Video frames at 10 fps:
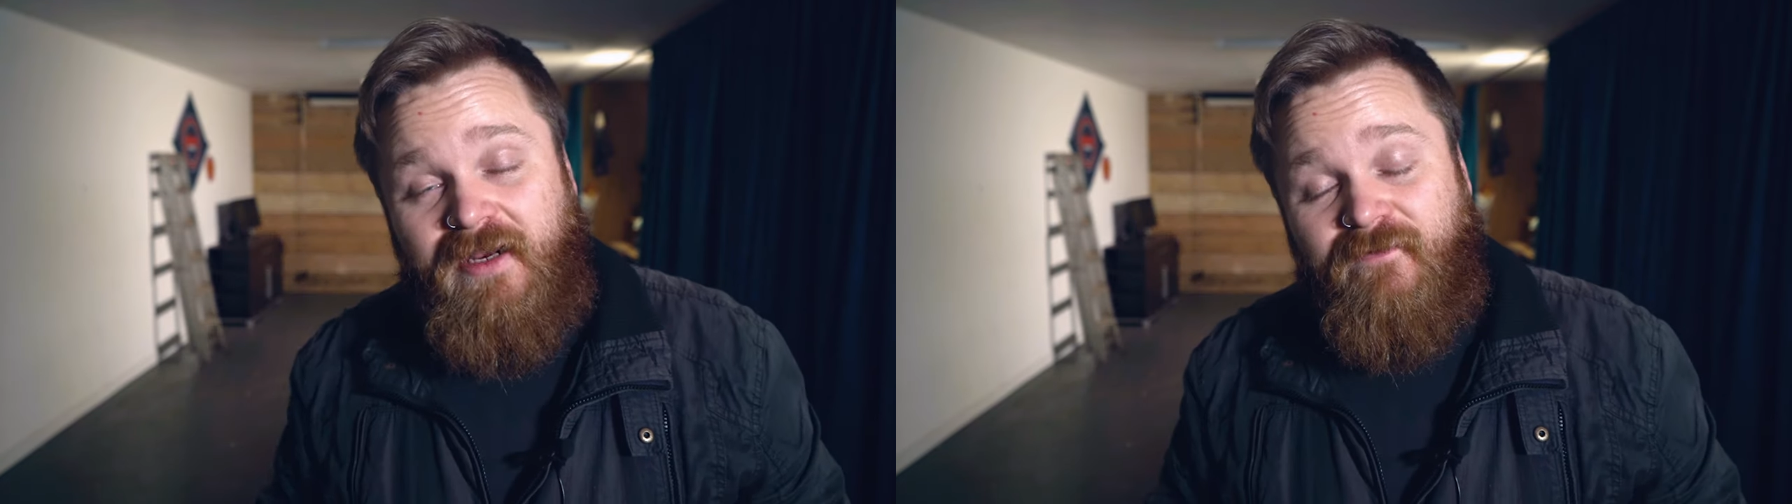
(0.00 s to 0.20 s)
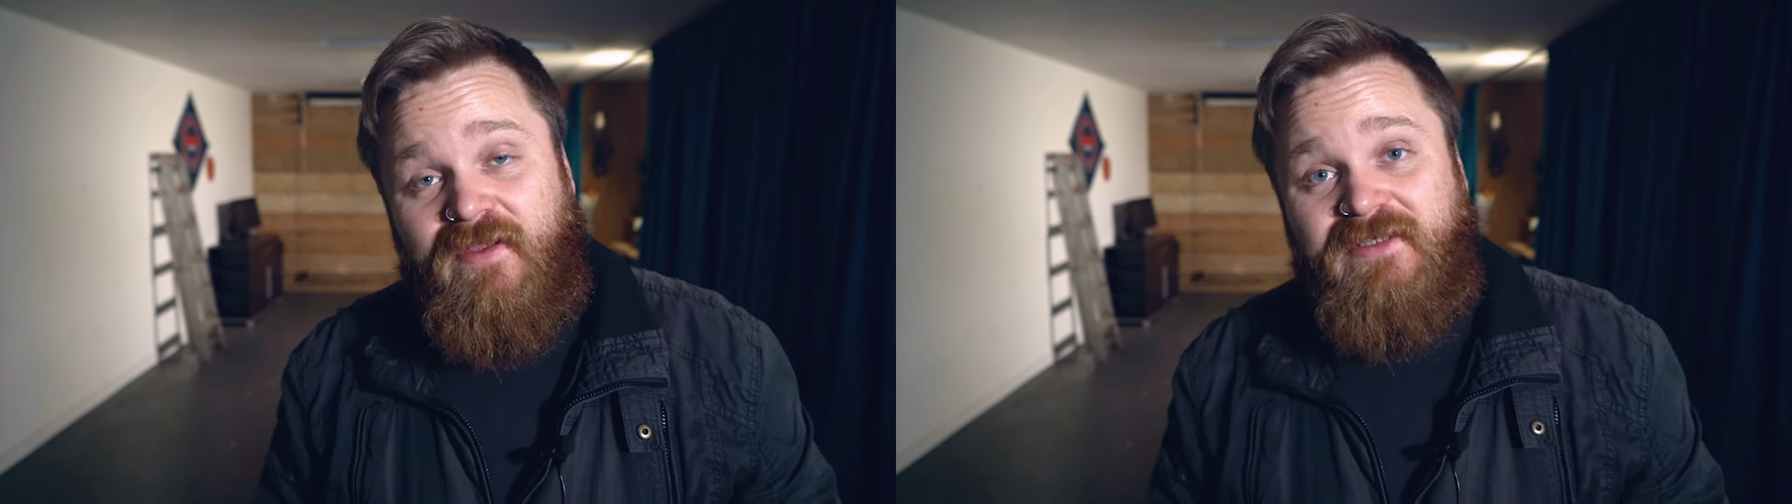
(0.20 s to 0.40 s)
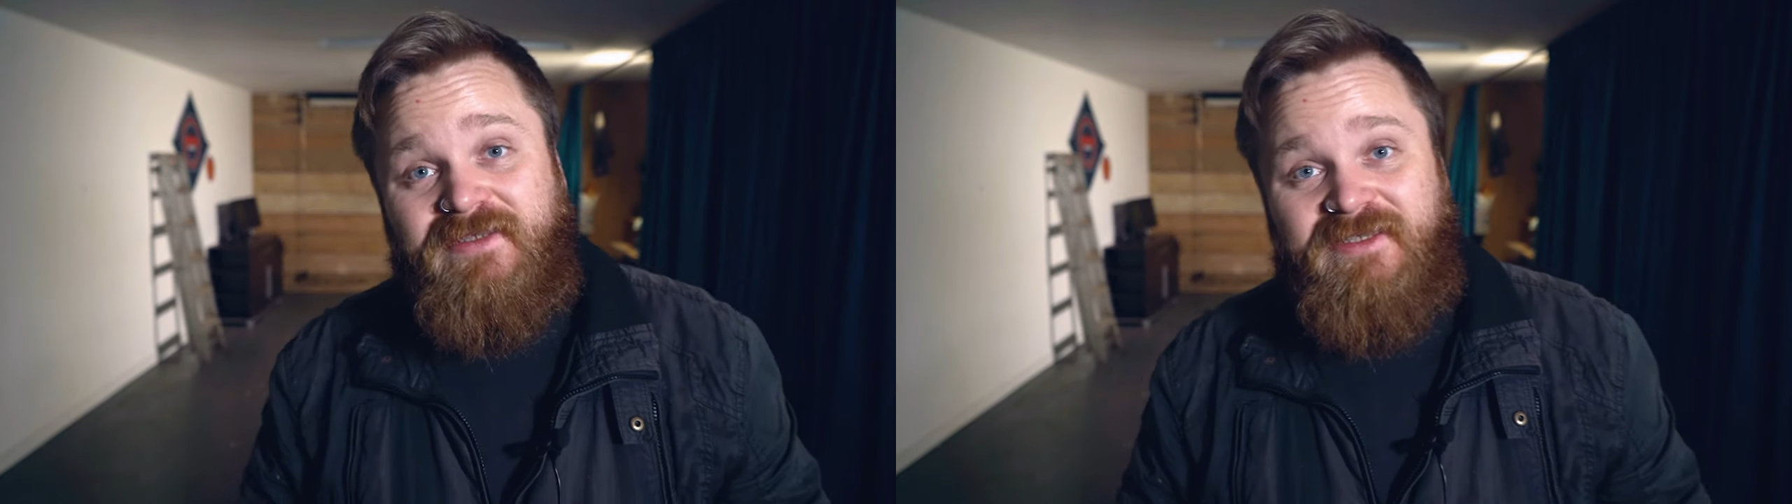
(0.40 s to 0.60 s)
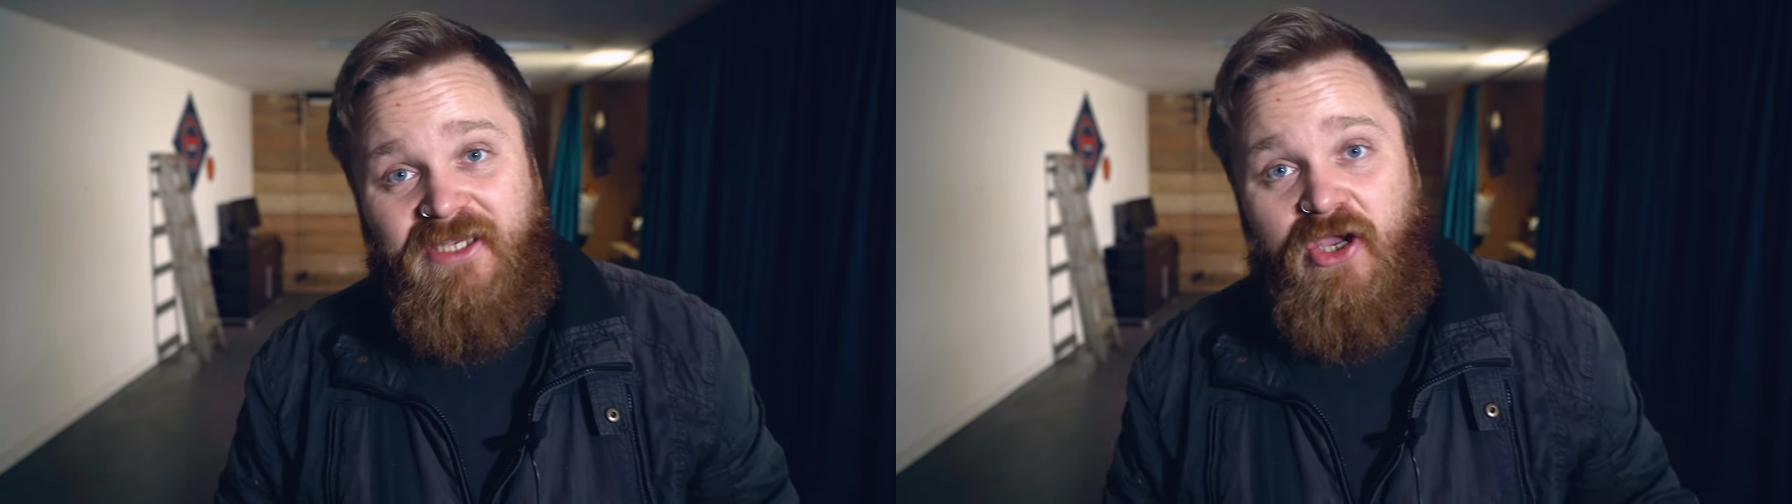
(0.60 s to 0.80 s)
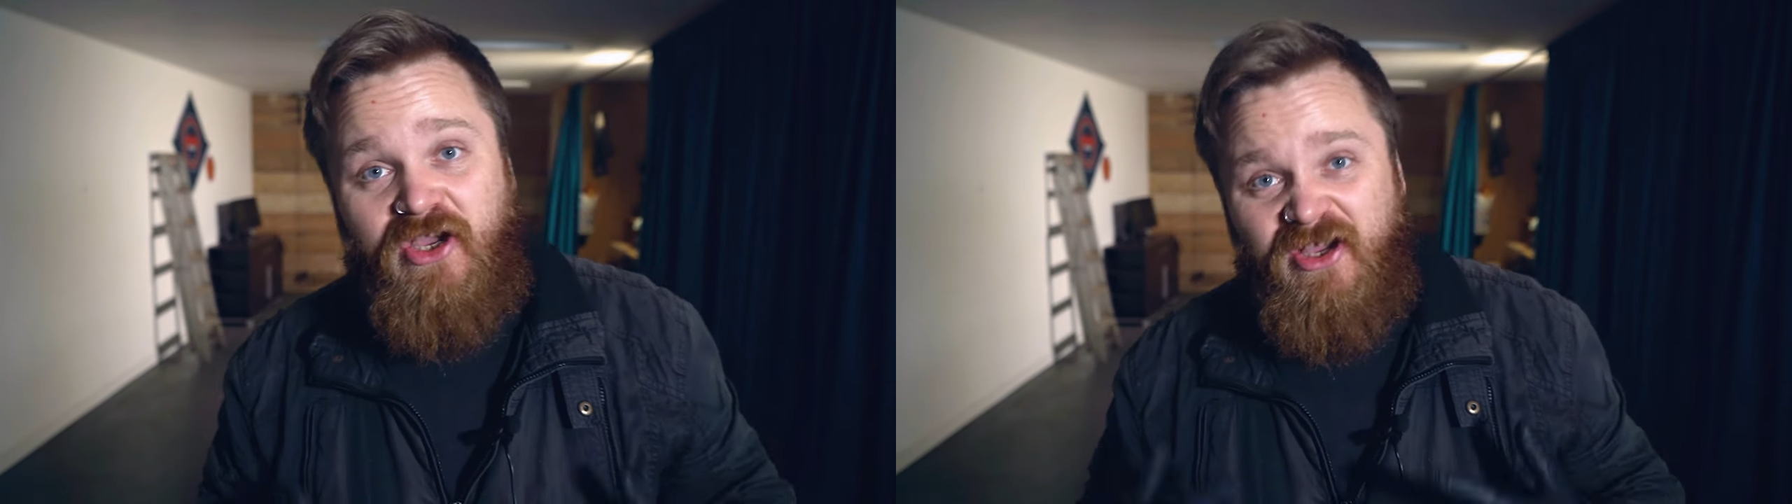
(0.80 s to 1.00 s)
And if there's
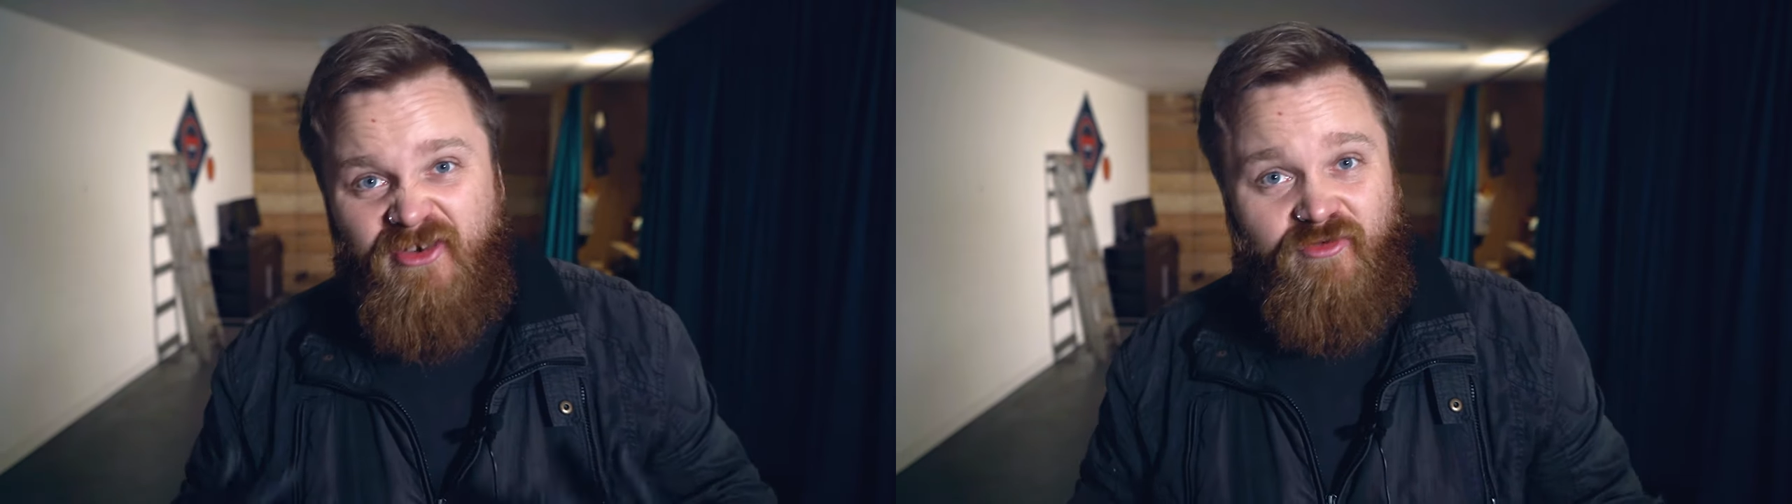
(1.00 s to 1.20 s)
dirt and